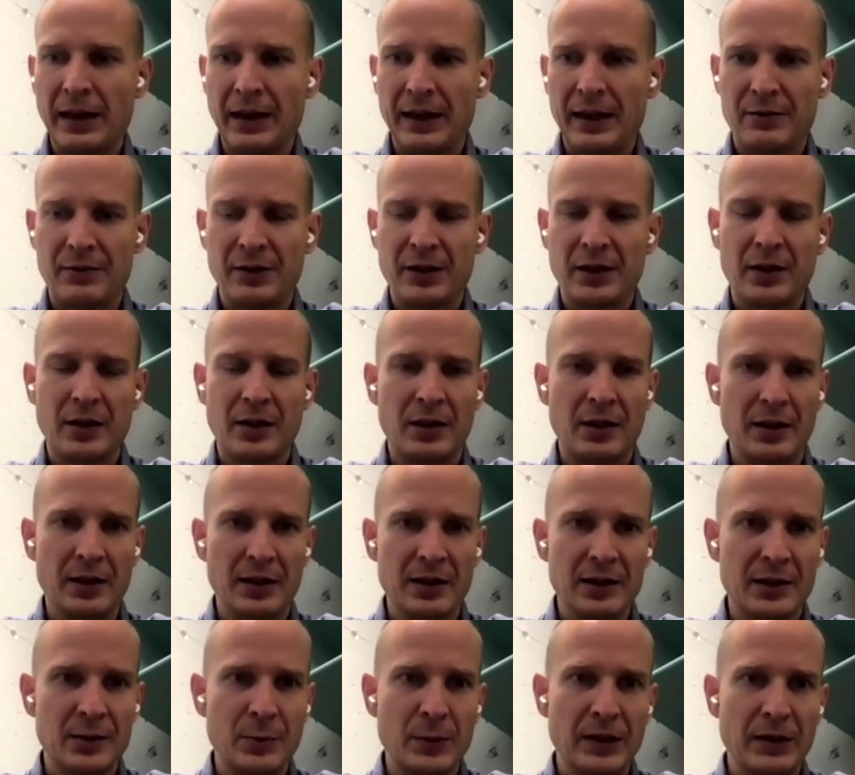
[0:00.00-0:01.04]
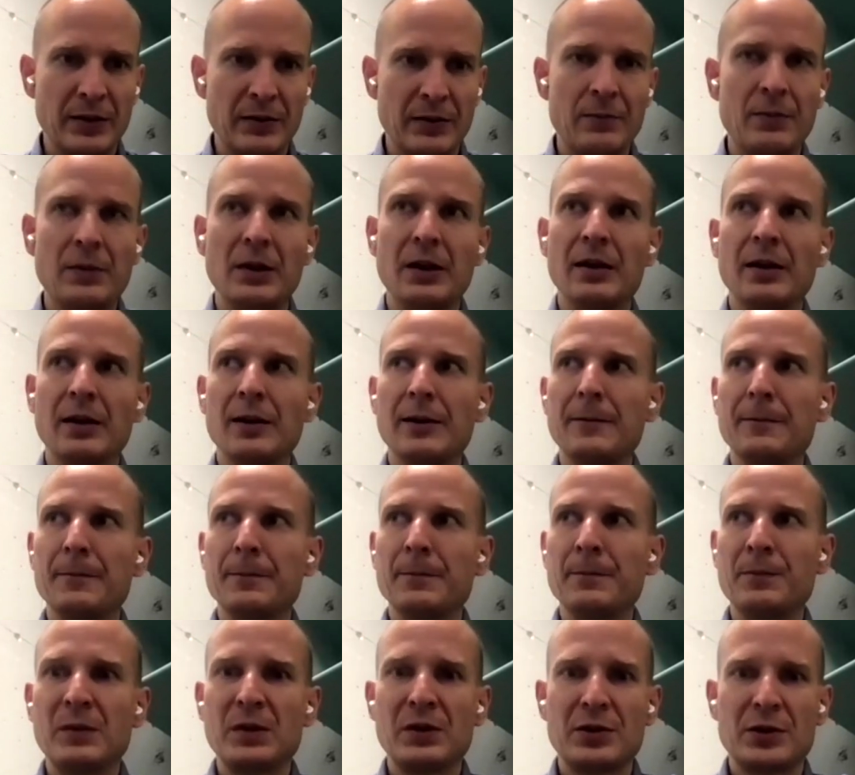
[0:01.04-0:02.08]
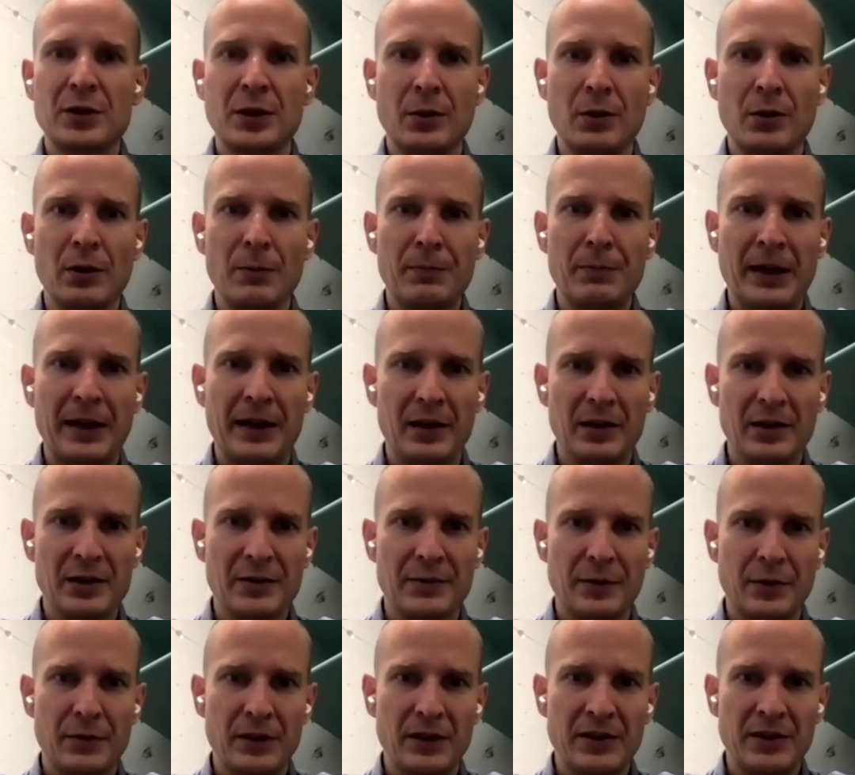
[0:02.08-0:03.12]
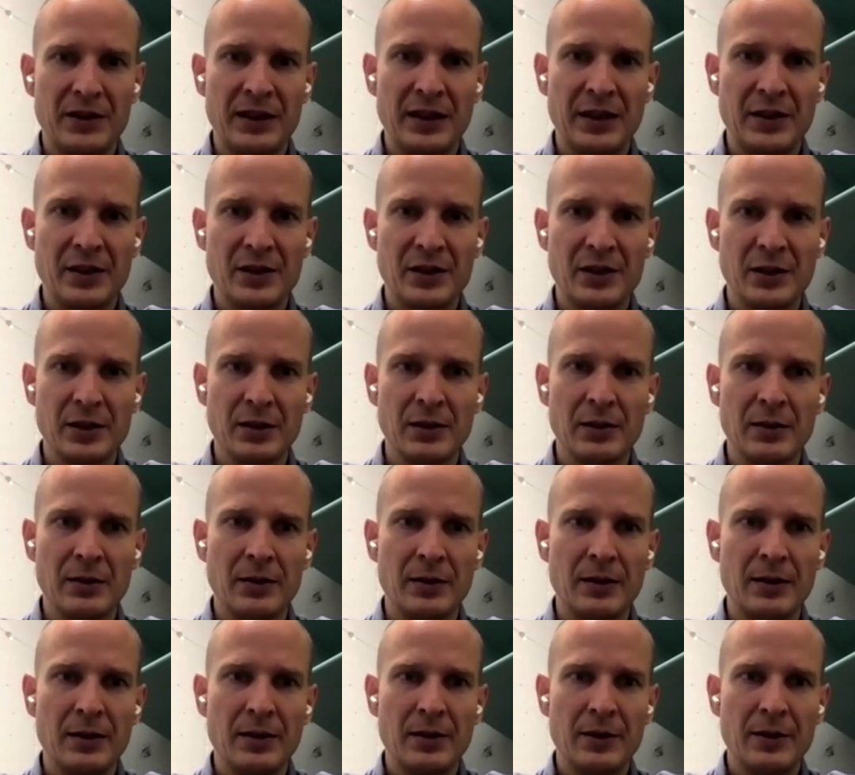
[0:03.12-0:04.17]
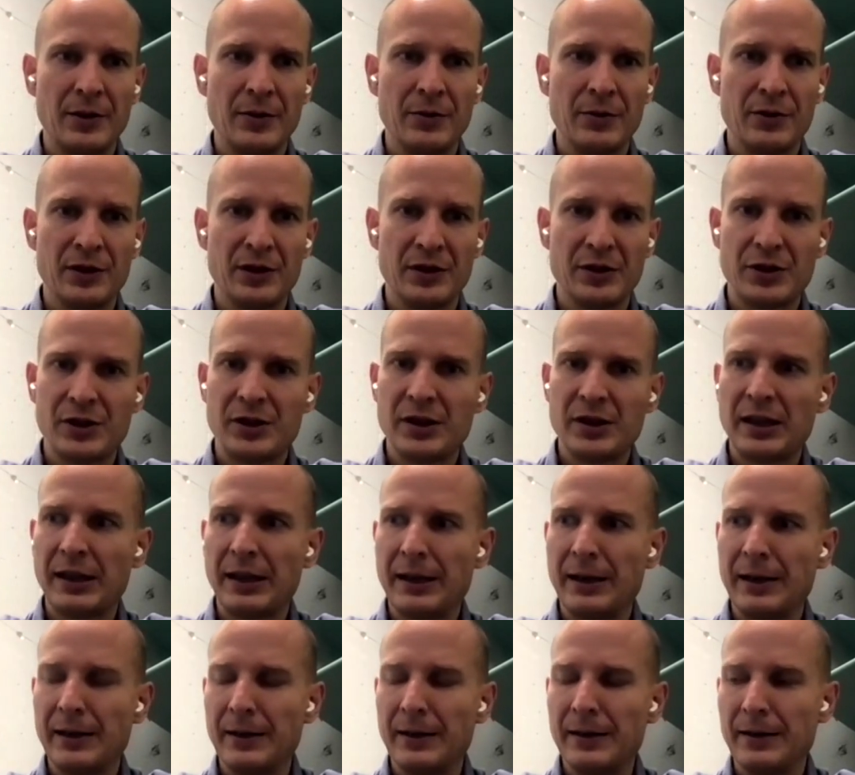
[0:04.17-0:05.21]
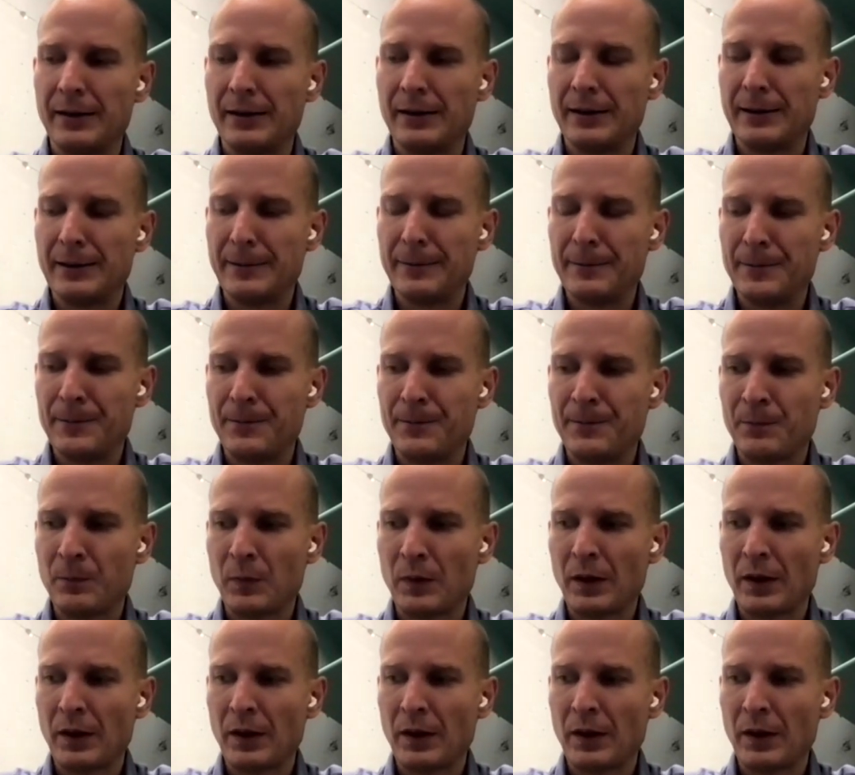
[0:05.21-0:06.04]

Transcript: electric cars, with um, solar panels for residential usage, and um,